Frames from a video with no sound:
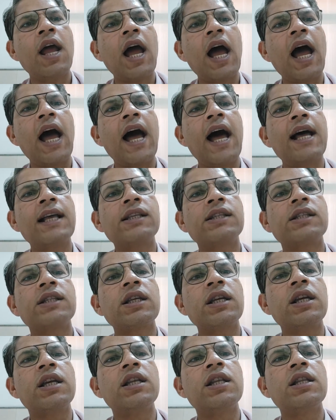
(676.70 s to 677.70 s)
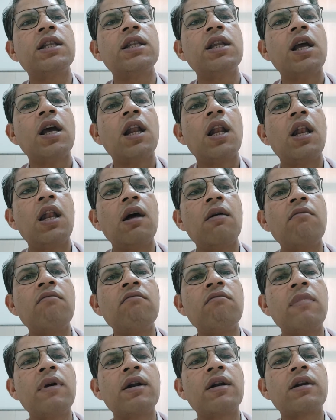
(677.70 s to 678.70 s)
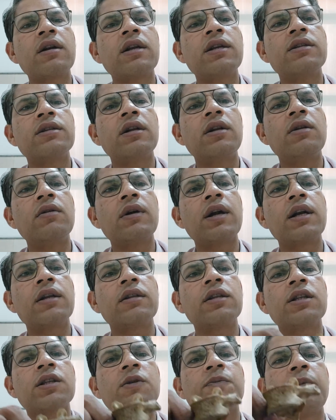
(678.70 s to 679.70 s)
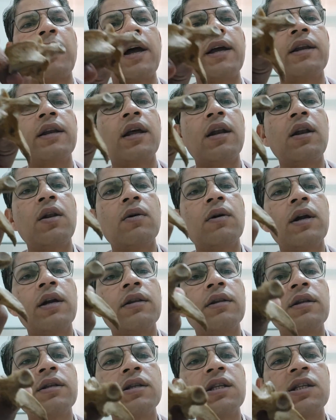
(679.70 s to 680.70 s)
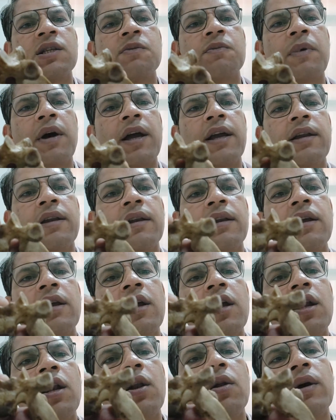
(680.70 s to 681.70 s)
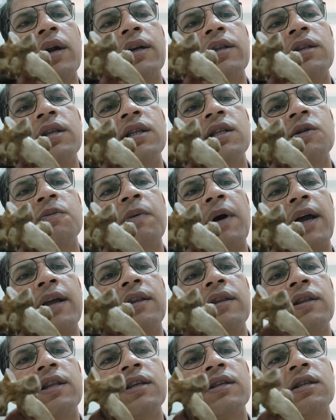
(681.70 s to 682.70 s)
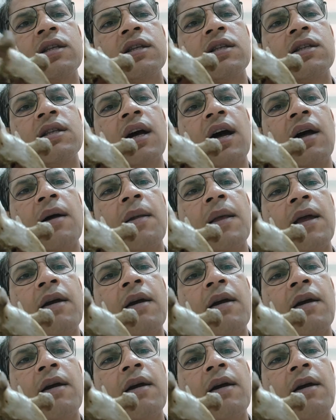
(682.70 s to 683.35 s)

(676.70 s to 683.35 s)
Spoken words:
as in lumbar region. Look at this spine and look at this spine. Look at this spine. This is the